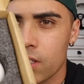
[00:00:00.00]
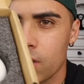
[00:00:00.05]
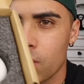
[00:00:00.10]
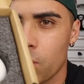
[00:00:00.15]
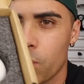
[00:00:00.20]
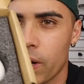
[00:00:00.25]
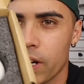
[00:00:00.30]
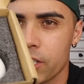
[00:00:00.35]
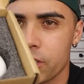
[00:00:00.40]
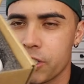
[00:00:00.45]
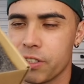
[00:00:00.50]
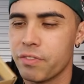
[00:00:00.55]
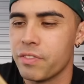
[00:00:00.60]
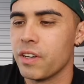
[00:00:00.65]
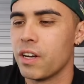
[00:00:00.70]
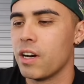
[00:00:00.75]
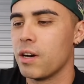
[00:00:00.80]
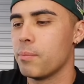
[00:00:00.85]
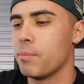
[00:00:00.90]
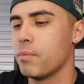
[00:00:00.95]
white shift
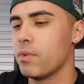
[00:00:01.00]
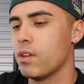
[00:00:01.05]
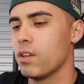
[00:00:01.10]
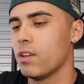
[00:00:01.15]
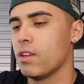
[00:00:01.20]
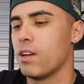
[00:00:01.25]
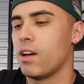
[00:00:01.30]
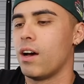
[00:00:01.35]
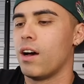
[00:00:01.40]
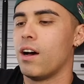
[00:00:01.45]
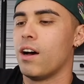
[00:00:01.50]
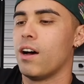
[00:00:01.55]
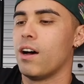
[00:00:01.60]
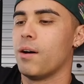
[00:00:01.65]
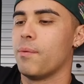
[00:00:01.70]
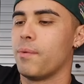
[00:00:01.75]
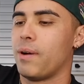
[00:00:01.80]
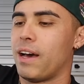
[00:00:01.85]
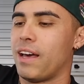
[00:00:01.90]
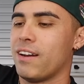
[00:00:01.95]
knob.
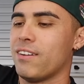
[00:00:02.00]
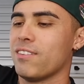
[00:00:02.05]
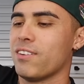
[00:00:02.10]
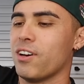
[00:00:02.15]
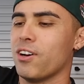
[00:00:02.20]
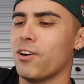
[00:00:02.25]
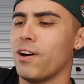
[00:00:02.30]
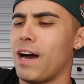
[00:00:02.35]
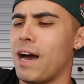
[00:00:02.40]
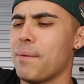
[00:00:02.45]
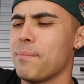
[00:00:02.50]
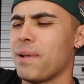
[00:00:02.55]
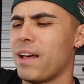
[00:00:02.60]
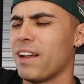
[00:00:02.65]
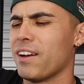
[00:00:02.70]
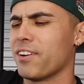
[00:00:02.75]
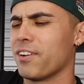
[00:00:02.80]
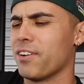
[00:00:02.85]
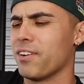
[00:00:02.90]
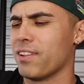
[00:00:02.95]
I'm
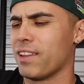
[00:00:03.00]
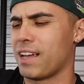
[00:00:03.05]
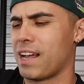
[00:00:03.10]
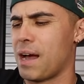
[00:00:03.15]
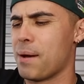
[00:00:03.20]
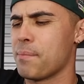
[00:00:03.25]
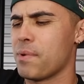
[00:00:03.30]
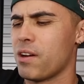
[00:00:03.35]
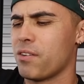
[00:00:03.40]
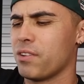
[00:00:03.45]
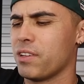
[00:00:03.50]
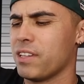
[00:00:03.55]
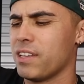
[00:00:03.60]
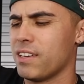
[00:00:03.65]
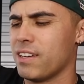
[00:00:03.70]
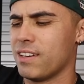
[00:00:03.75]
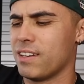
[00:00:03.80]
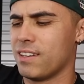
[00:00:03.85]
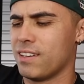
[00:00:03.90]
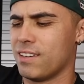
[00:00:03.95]
not
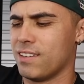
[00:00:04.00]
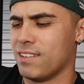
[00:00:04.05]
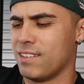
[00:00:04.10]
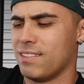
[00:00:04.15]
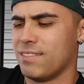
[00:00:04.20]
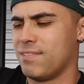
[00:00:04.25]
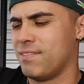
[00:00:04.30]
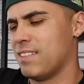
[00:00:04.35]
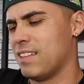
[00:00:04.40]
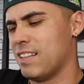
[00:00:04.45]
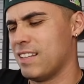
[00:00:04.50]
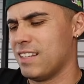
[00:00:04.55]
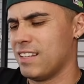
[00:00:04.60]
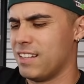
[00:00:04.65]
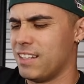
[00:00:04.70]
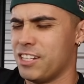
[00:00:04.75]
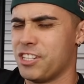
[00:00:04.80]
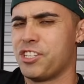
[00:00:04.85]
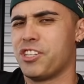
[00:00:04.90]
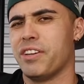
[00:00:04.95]
really a
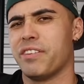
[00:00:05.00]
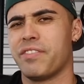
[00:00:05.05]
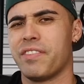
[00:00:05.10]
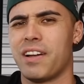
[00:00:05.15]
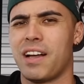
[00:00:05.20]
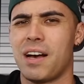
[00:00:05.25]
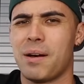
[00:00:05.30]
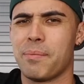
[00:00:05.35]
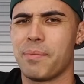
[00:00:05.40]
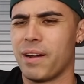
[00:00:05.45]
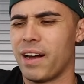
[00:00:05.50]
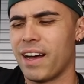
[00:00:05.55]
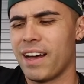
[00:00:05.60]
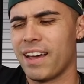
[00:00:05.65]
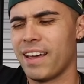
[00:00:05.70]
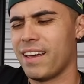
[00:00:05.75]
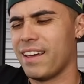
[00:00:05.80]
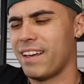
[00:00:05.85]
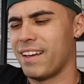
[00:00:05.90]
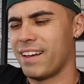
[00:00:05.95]
shift knob guy.